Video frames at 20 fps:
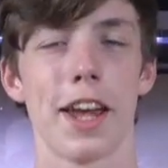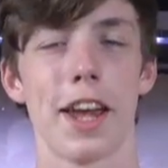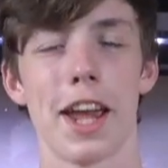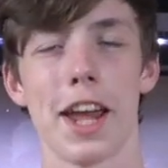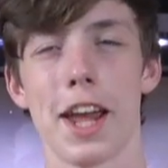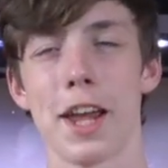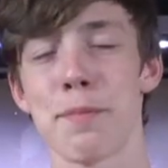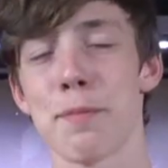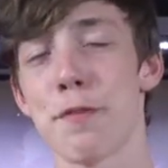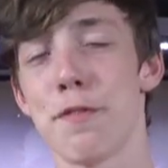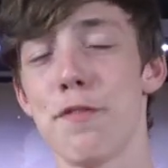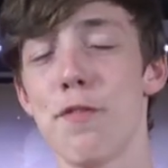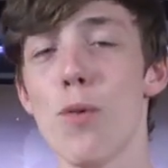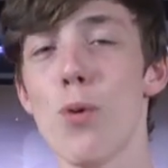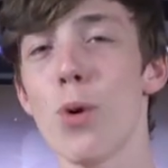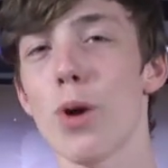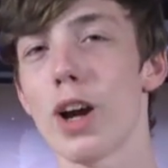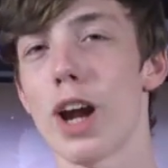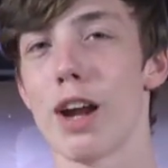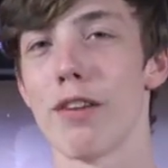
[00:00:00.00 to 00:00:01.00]
And
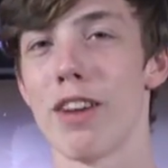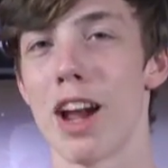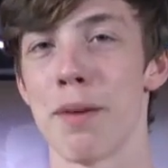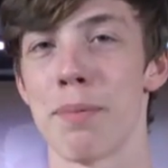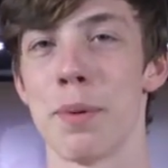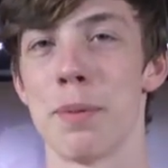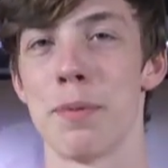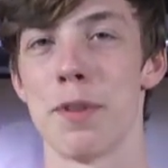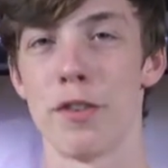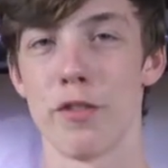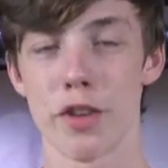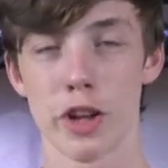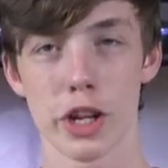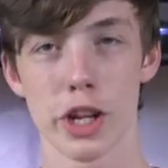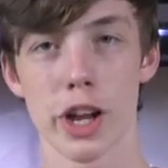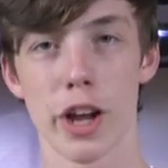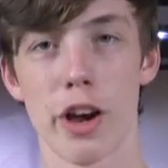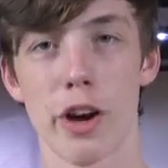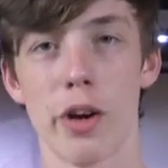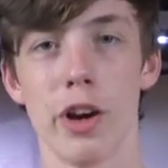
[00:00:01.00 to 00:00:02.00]
before I wrap up the
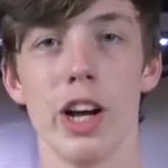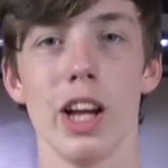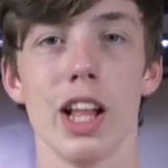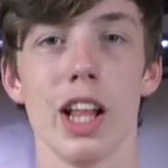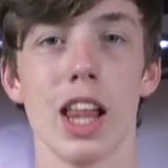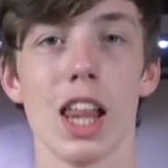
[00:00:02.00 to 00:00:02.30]
video,